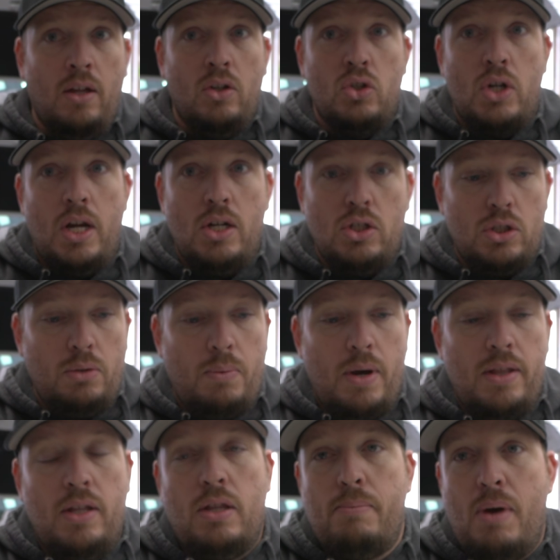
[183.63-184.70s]
change the way
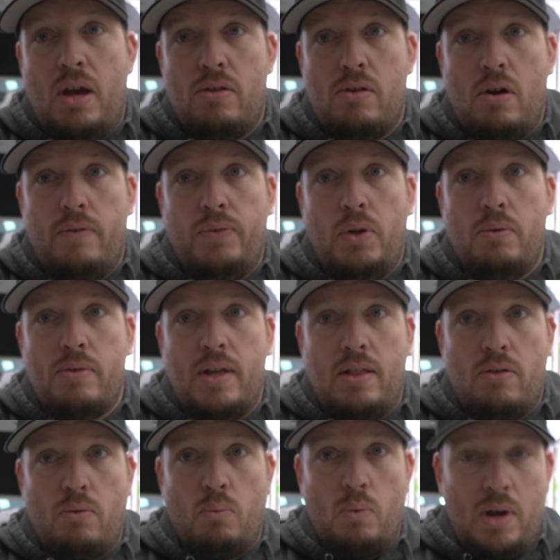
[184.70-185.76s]
that the mass airflow
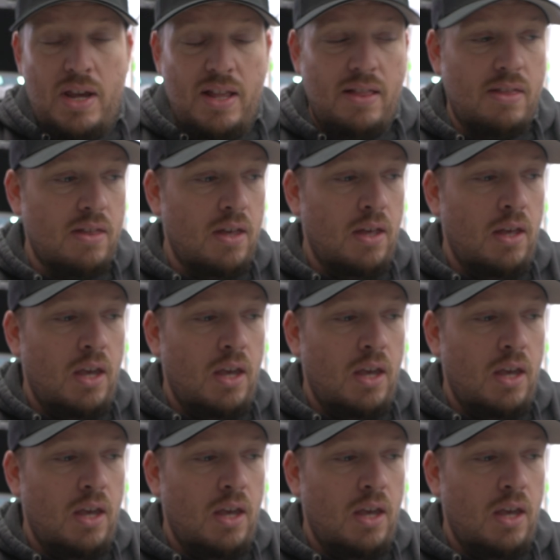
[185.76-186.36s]
sensor reads,